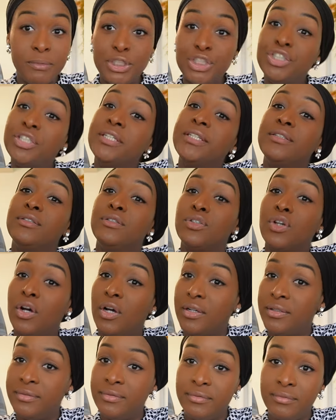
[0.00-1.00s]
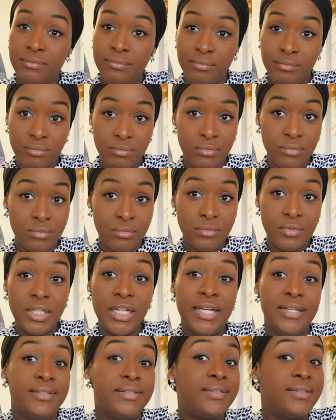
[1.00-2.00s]
machines on
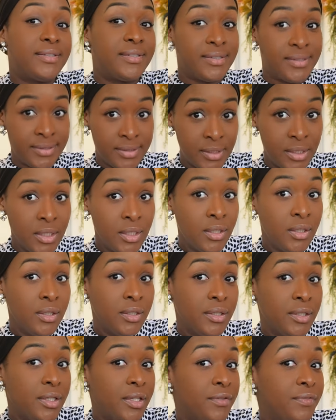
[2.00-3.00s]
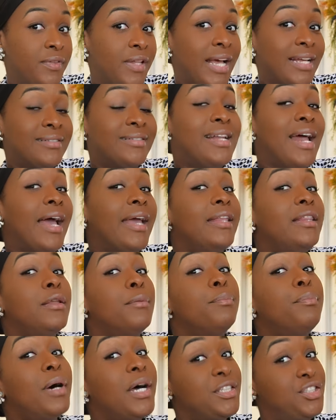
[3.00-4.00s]
lists. If that's not in the
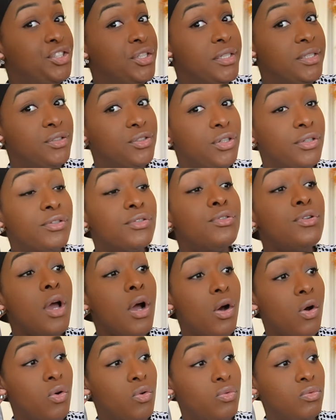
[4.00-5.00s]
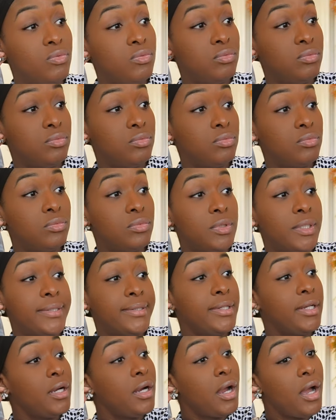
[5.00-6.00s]
budget, just know that
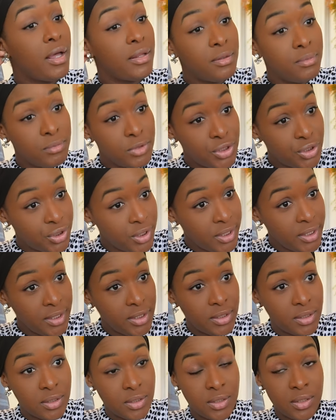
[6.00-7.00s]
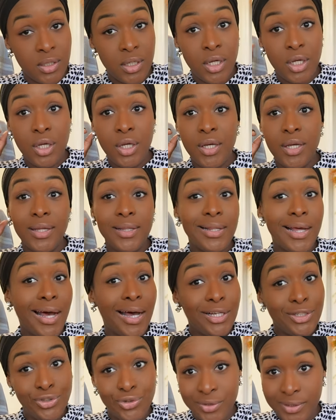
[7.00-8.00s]
there are other machines in the
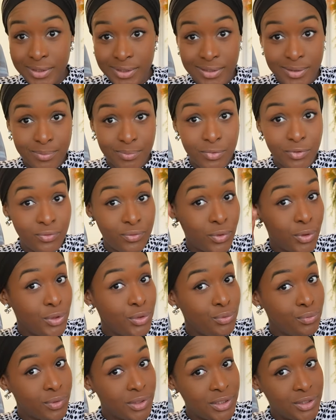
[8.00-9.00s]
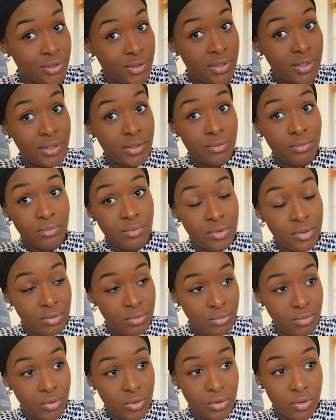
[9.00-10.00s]
hundreds before you reach the,
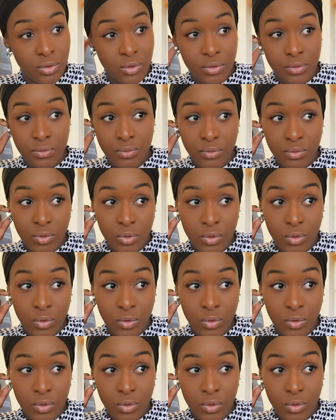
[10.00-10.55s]
you know, the